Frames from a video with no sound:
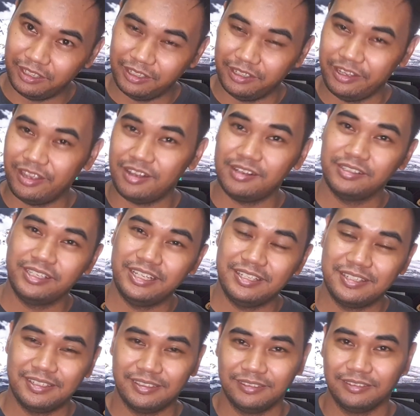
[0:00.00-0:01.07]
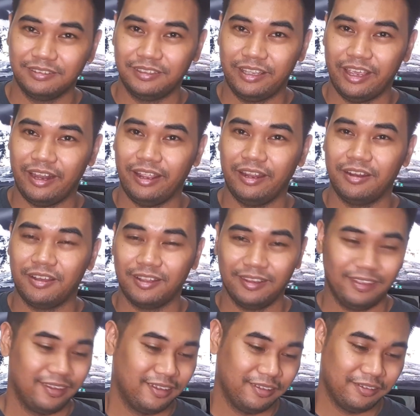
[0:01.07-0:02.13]
Y'all need to get in on
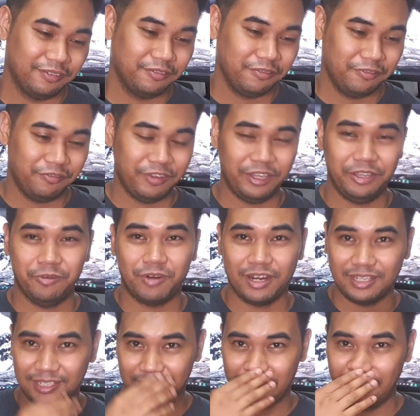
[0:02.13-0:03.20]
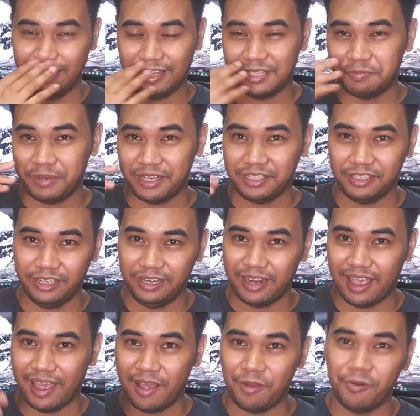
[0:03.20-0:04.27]
the Figuarts line, especially
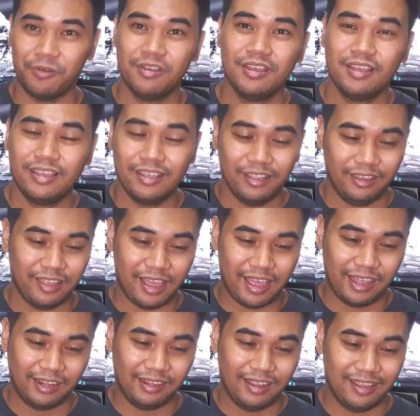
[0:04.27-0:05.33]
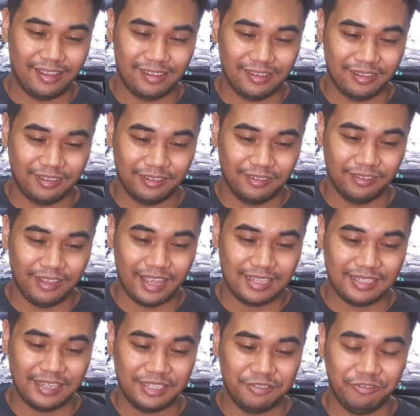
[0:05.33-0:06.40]
now that
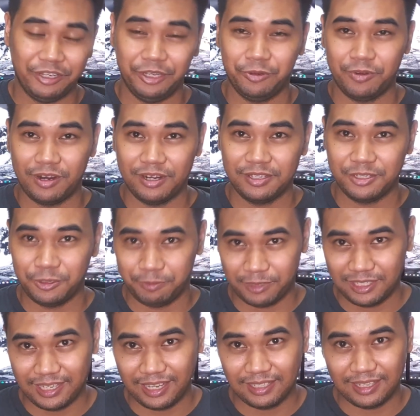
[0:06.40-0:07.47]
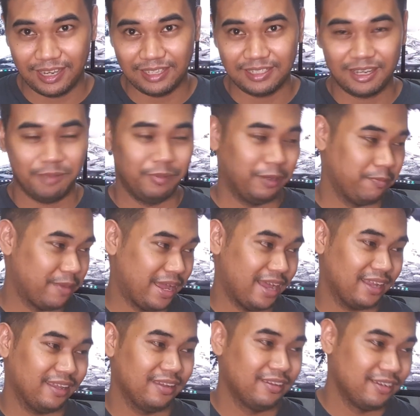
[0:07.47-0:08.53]
SH Figuarts Super Sentai is coming back.
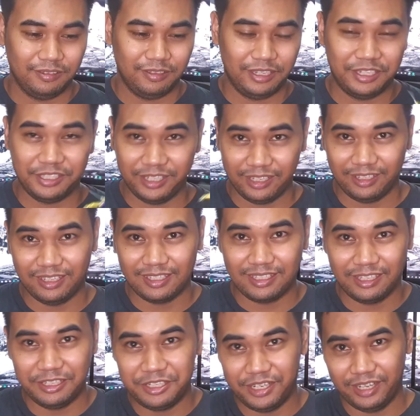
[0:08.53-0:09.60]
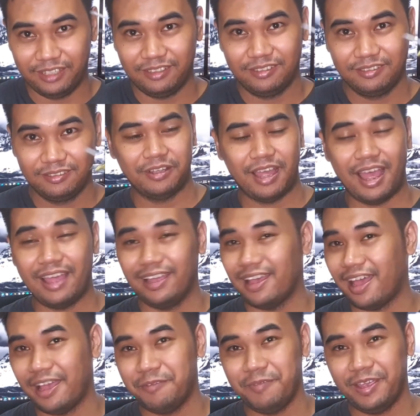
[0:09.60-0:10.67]
This shit is legit.
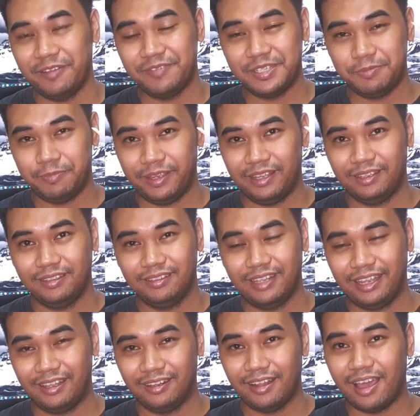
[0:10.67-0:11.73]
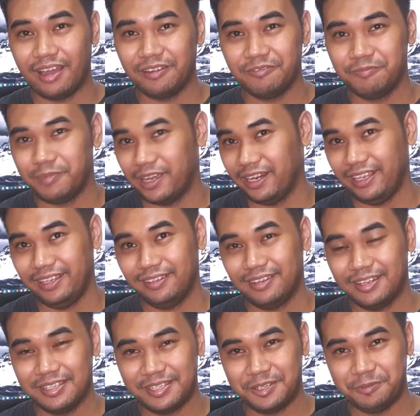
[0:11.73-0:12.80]
I may have spent like a lot of money
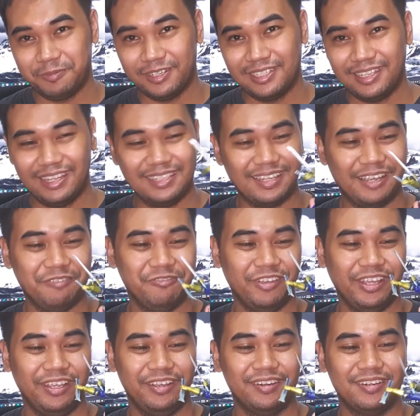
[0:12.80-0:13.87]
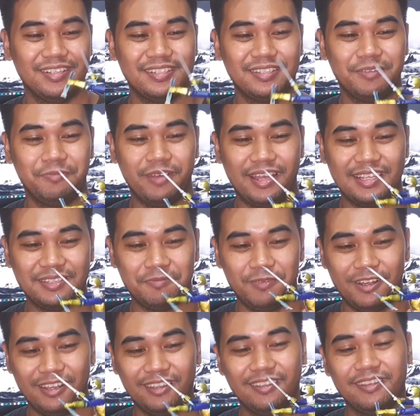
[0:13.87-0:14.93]
on Super Sentai figures the past
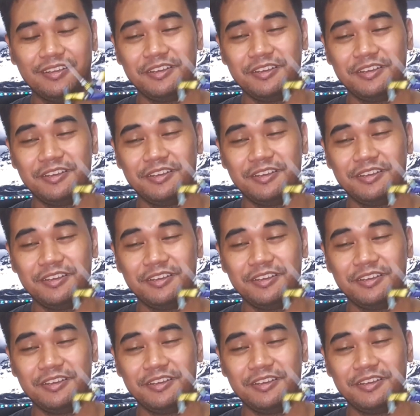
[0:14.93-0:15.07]
month,